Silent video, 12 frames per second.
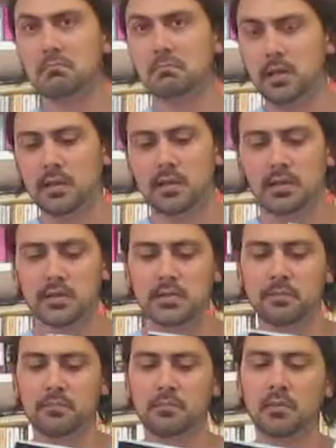It is.
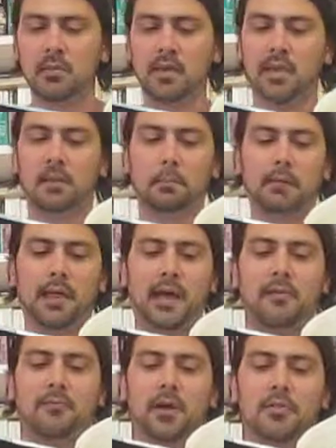And a
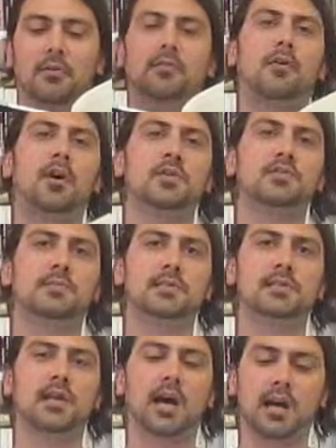black feather falls from the
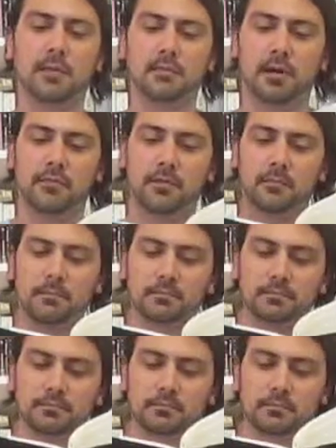sky above him.
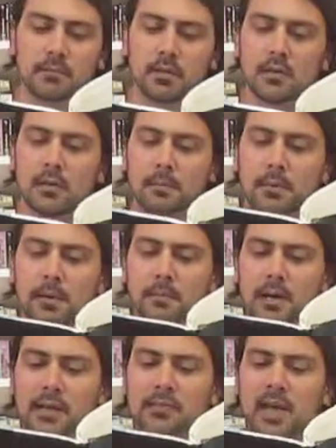But
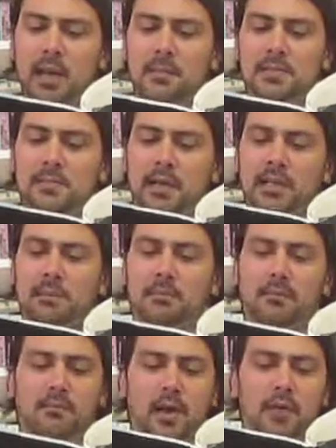by the time he's picked up the
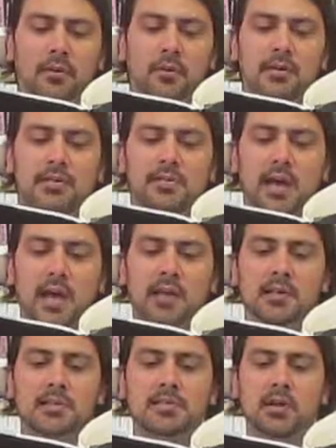feather and decided
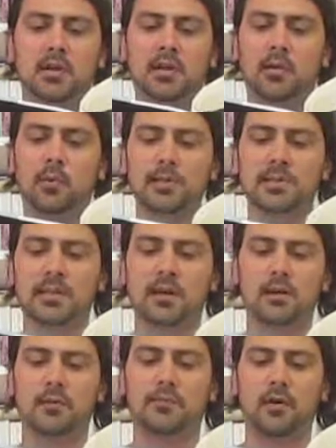his toenail wasn't
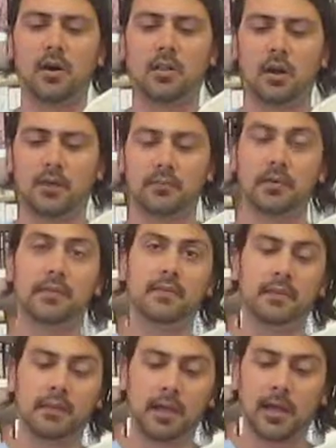going to fall off
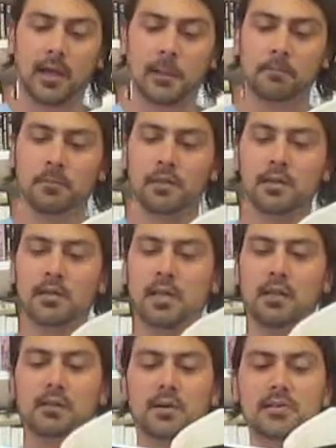today,
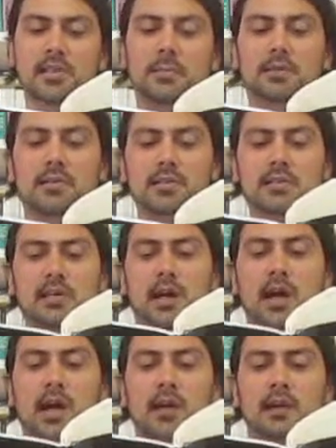he looks up into the
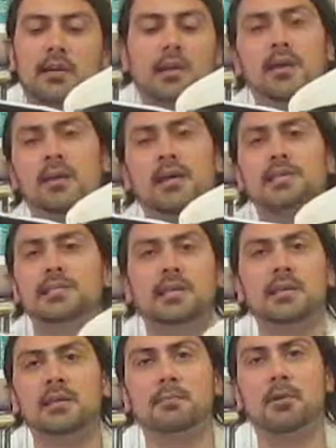sky and he cannot see
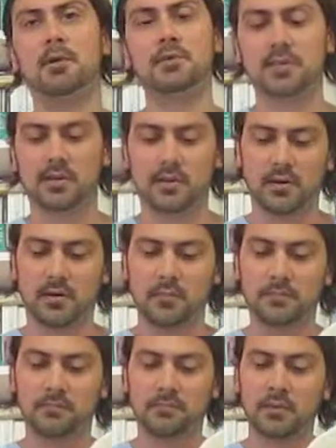any birds at all.
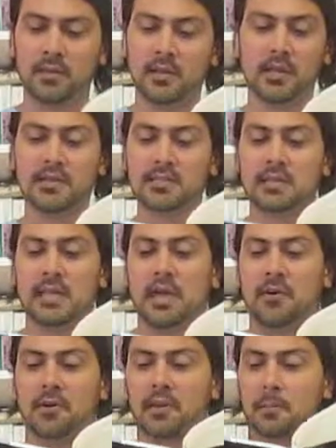He doesn't
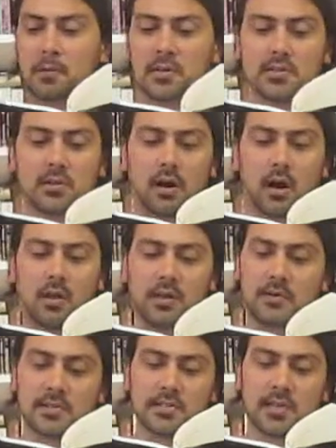hear any birds calling
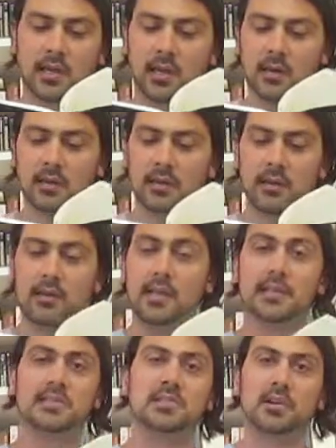or singing,
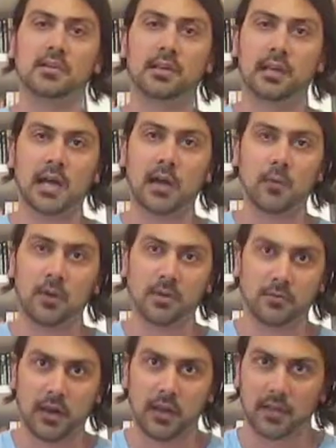and certainly not one
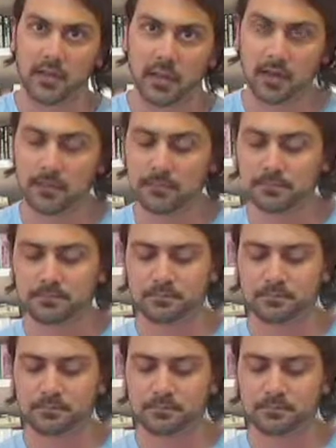growling at him.